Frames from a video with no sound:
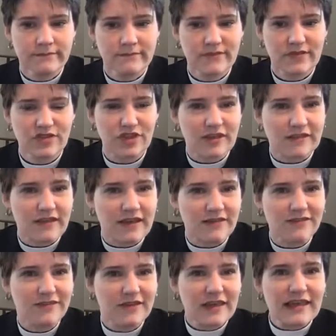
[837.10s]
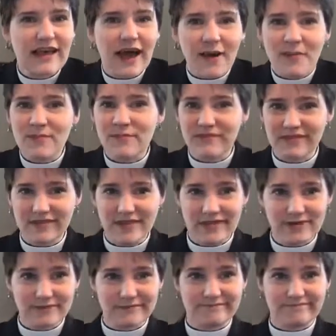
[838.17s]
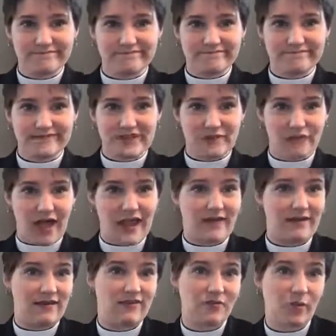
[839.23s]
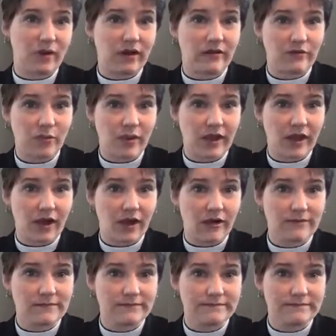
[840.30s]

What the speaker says: Jesus comes to find us wherever we are.